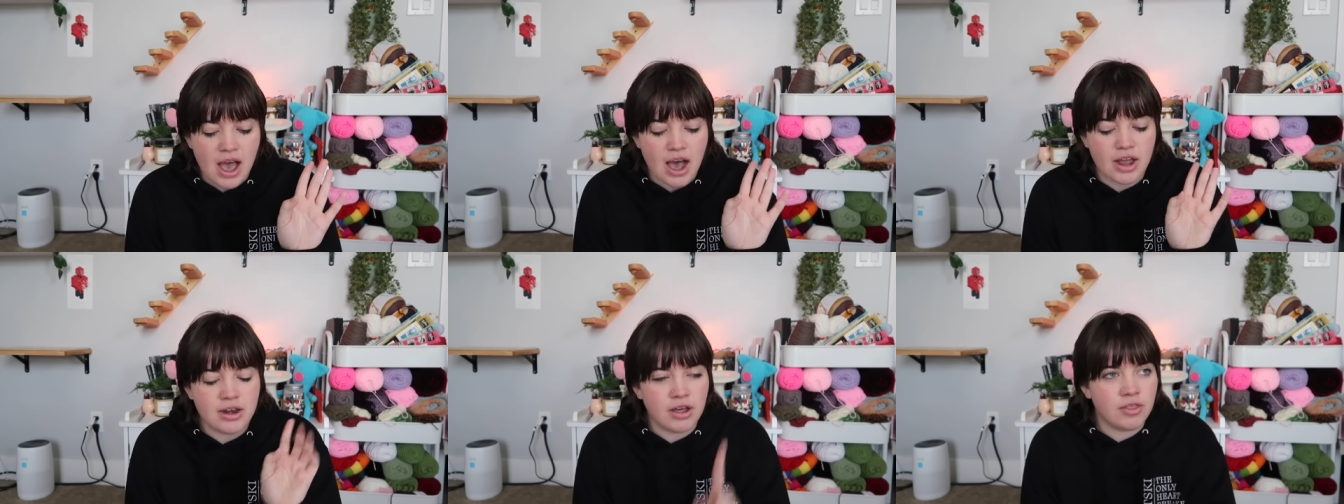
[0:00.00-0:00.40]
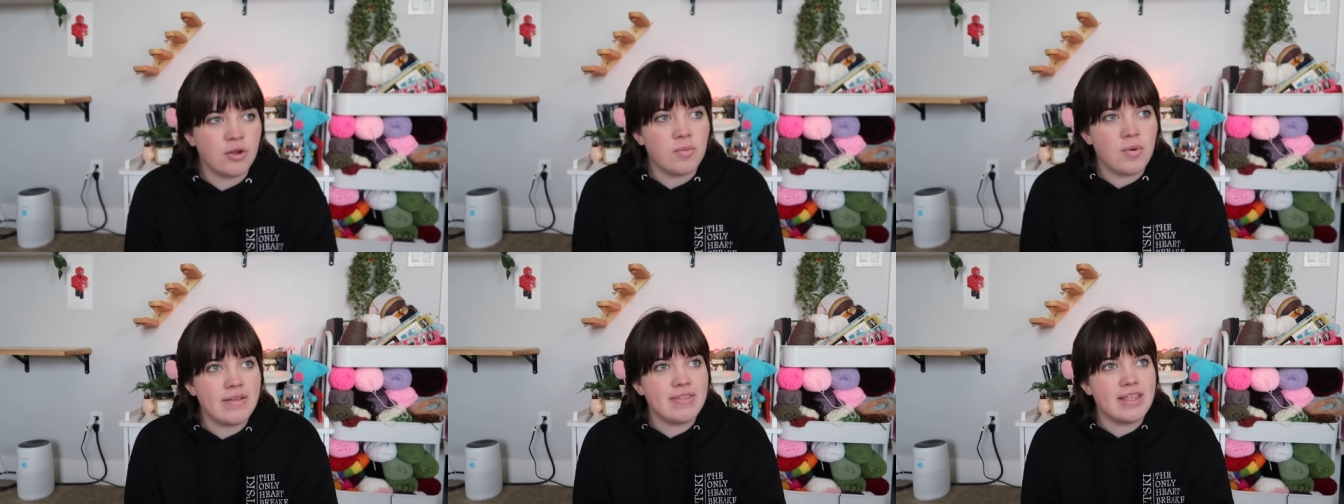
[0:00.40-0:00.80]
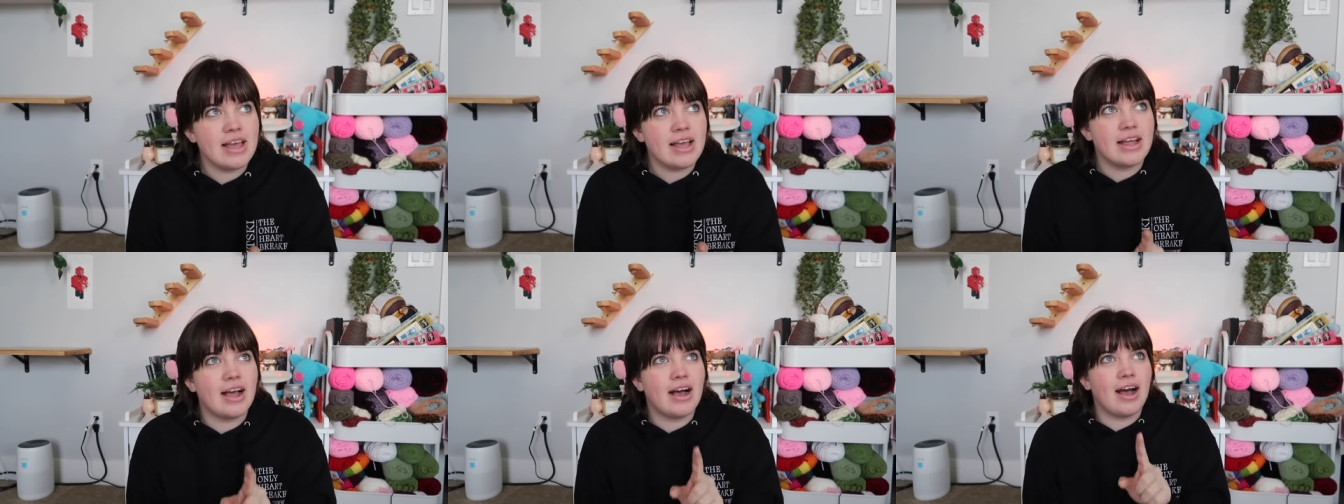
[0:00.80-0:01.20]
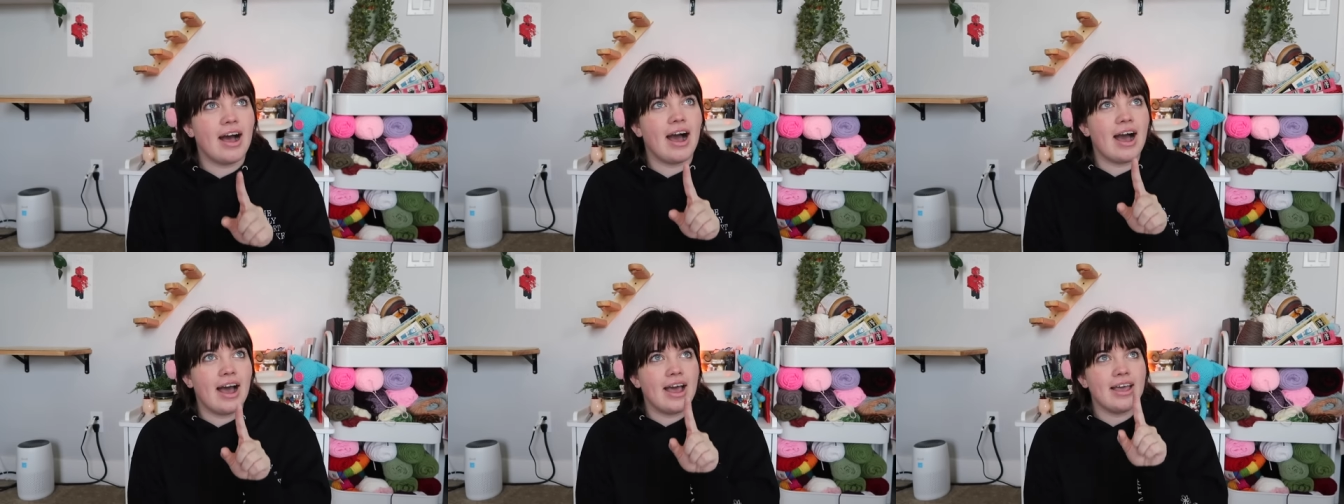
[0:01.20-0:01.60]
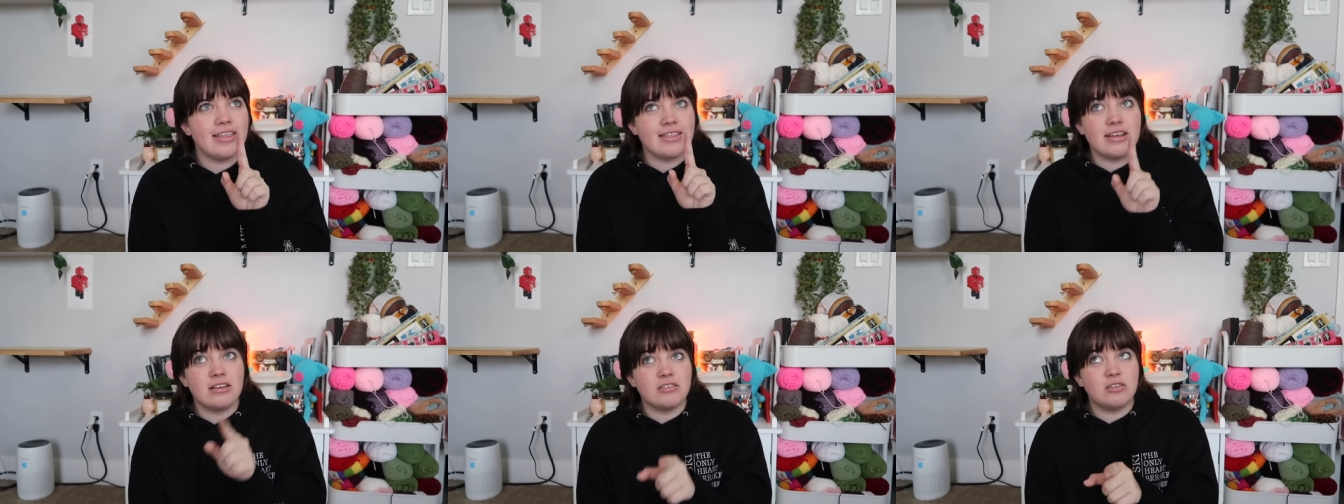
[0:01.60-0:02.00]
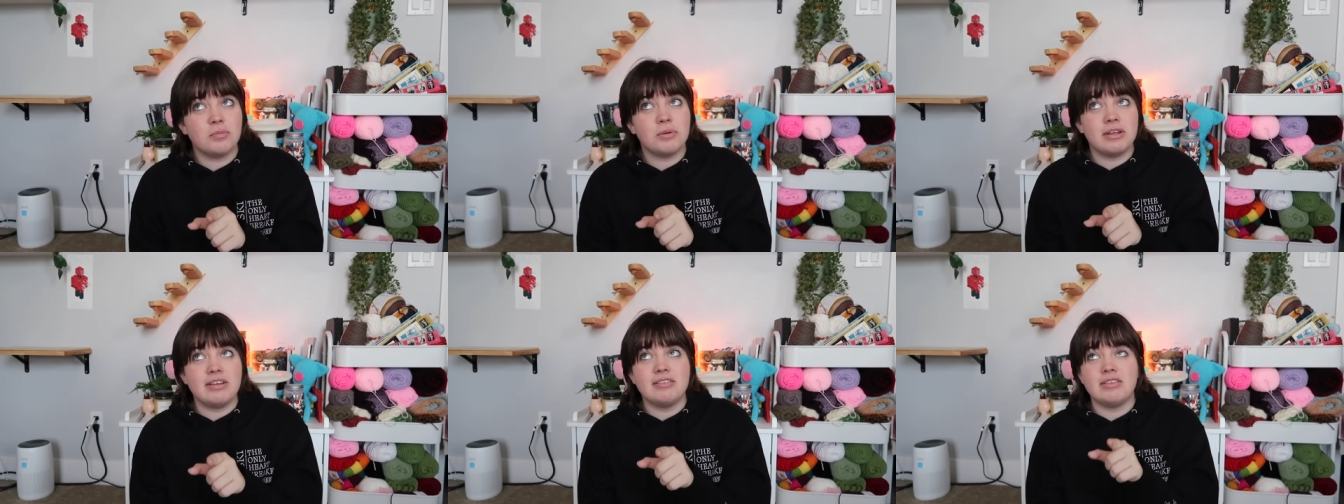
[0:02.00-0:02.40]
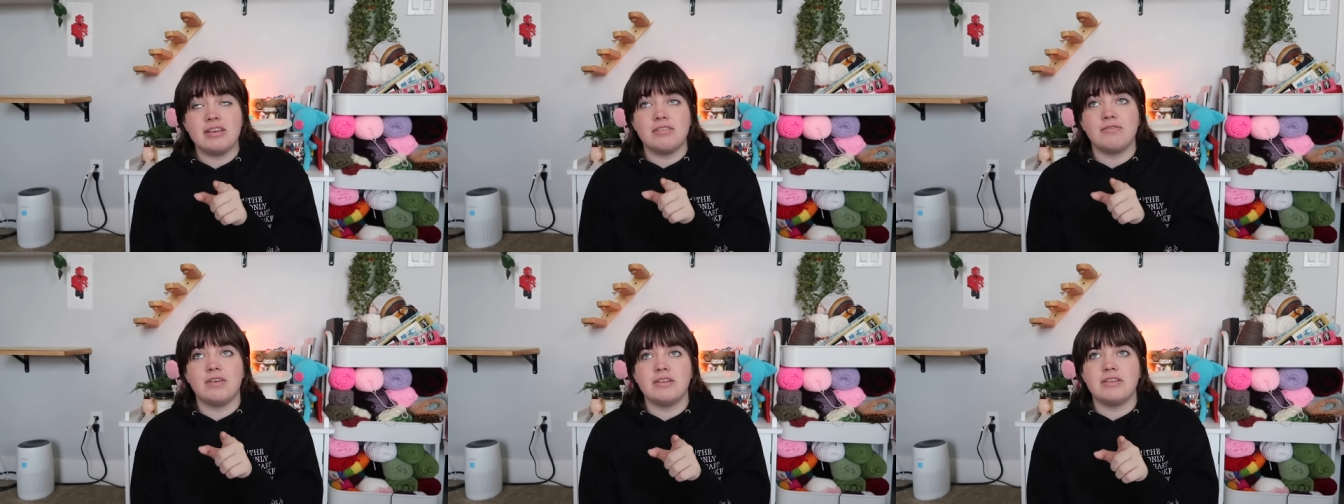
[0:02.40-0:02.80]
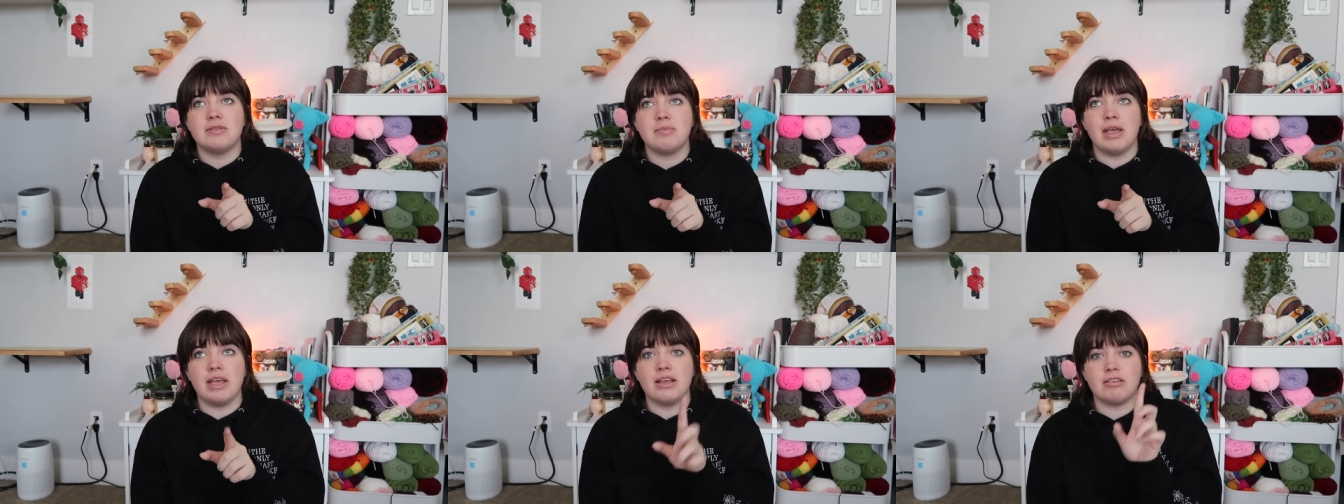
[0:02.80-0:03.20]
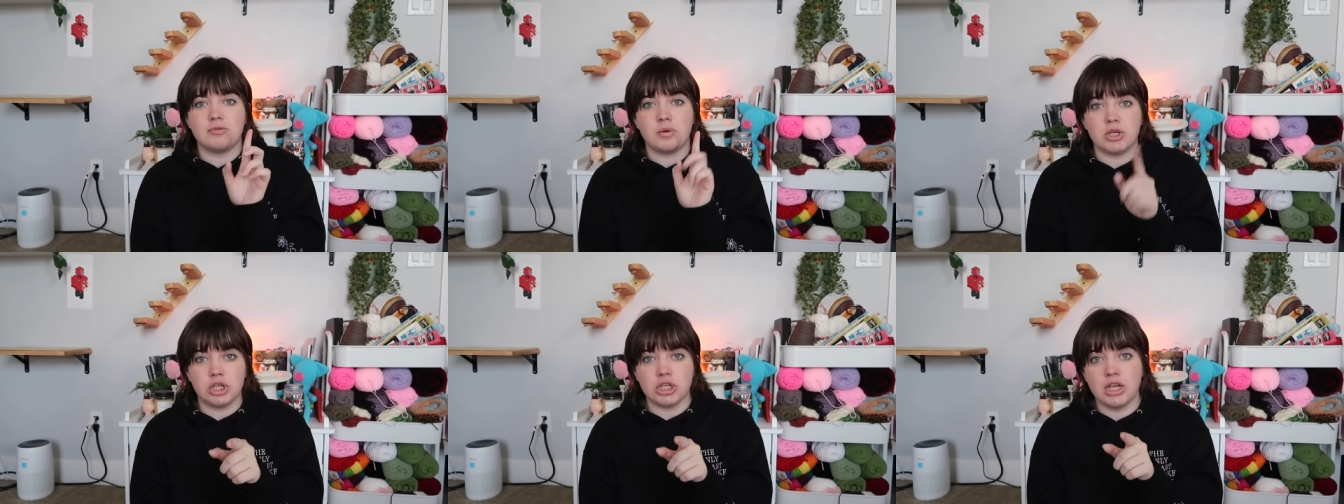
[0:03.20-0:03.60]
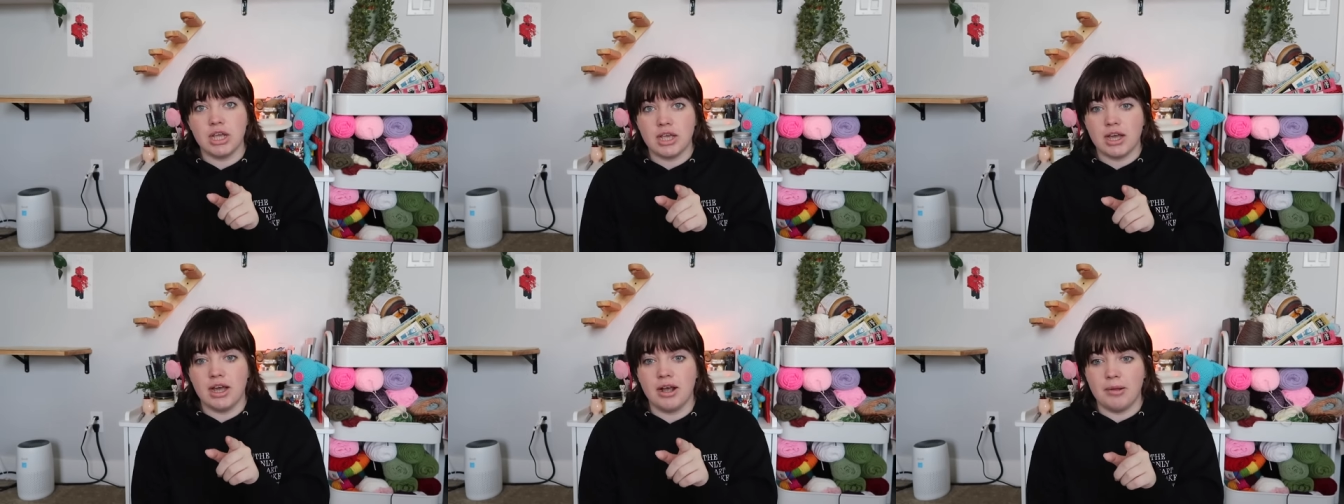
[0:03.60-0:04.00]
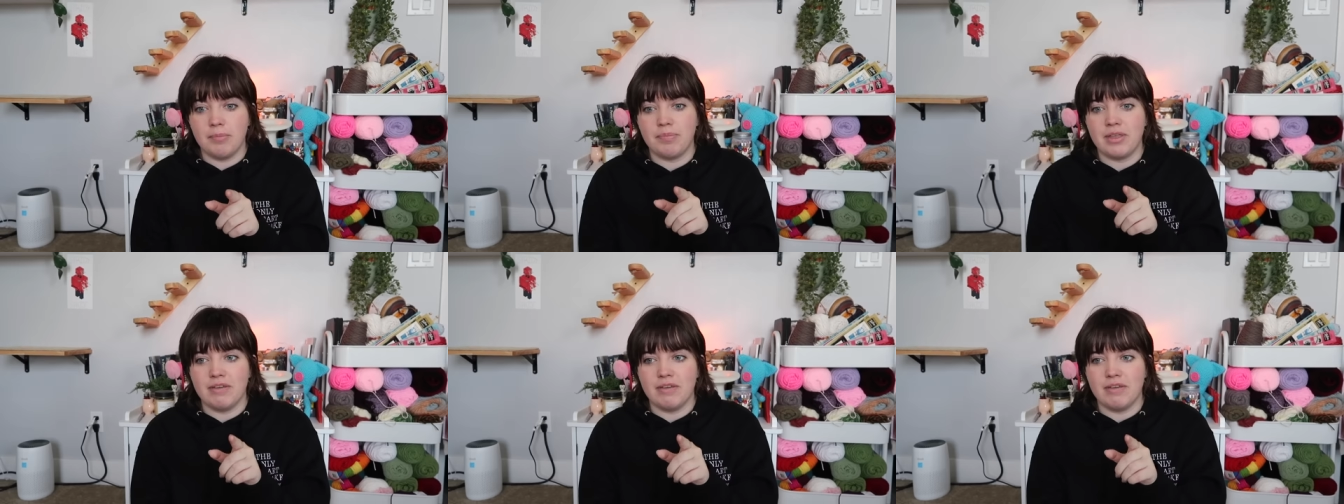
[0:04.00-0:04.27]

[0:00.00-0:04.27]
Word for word: Another one that I think is super easy and fun to make, especially um,